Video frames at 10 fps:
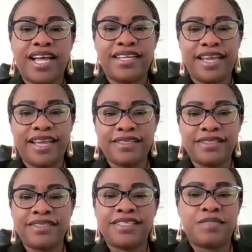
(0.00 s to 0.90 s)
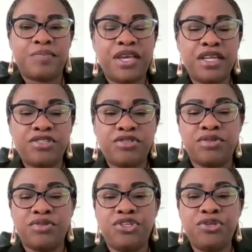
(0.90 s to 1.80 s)
and then speaking
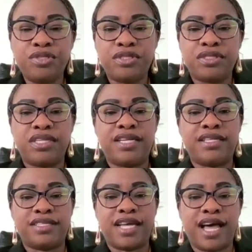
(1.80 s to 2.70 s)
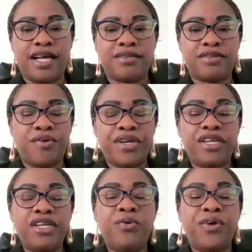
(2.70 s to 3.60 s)
to the youths that are
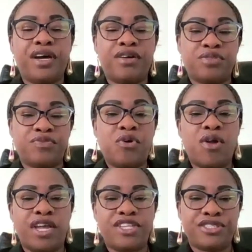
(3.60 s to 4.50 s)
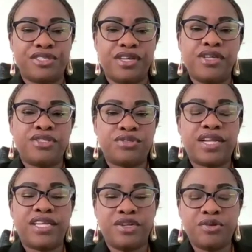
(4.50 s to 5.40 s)
currently going out of college,
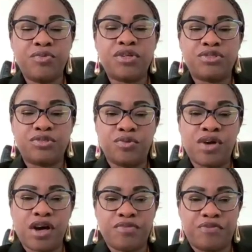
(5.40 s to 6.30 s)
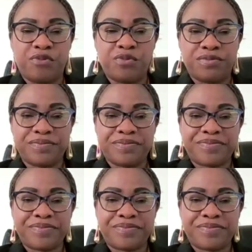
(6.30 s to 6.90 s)
so that they know what to look out for.